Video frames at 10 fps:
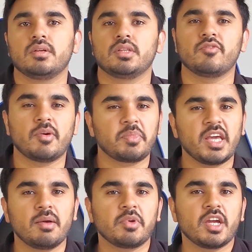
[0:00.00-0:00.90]
The
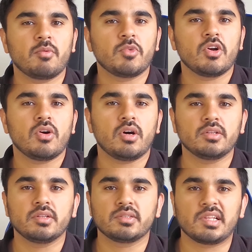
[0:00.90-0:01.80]
webcam camera
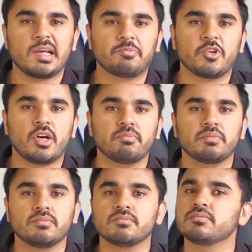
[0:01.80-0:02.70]
on this
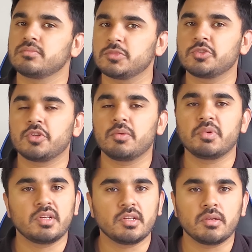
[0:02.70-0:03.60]
laptop could have
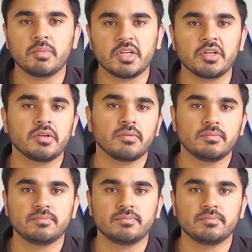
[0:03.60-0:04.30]
been a little better.